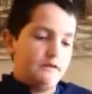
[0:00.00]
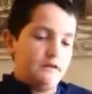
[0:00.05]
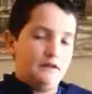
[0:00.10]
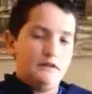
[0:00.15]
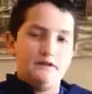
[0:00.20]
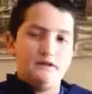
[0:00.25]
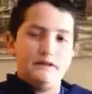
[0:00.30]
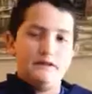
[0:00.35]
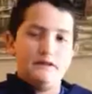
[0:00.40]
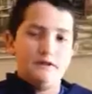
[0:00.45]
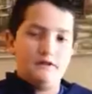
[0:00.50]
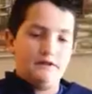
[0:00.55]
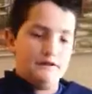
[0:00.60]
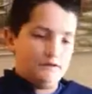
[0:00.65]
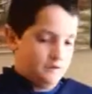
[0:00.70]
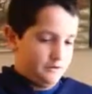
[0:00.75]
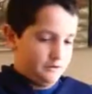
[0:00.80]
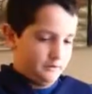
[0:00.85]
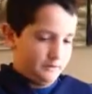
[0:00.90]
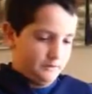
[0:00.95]
I'd like to
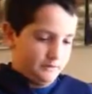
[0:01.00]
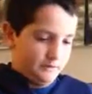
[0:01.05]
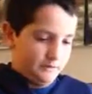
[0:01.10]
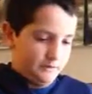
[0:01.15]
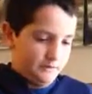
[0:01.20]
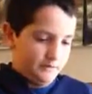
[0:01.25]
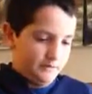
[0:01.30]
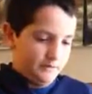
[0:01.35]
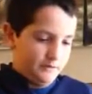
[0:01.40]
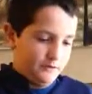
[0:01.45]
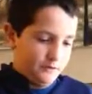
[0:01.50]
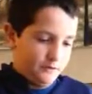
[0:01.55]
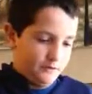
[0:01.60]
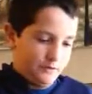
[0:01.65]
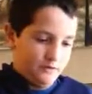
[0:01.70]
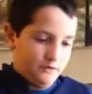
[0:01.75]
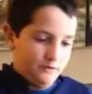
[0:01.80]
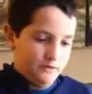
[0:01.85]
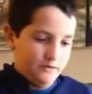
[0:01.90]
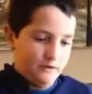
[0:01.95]
use some aluminum
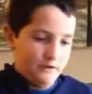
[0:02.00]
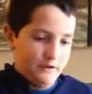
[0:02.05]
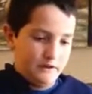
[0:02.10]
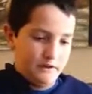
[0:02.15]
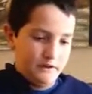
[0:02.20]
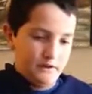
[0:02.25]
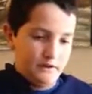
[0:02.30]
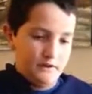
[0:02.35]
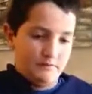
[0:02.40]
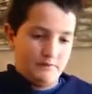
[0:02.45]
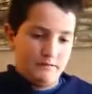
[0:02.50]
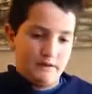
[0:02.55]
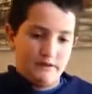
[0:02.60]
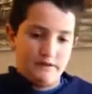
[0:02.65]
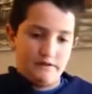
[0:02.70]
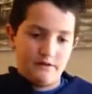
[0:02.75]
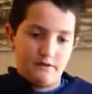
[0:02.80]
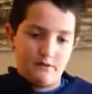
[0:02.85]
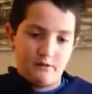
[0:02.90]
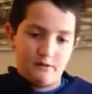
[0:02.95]
foil, and you're going to
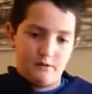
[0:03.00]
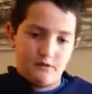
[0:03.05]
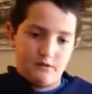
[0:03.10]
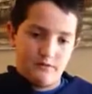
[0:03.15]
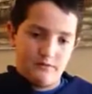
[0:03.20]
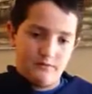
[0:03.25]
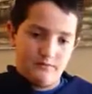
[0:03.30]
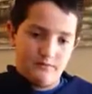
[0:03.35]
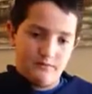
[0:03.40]
bend a quarter.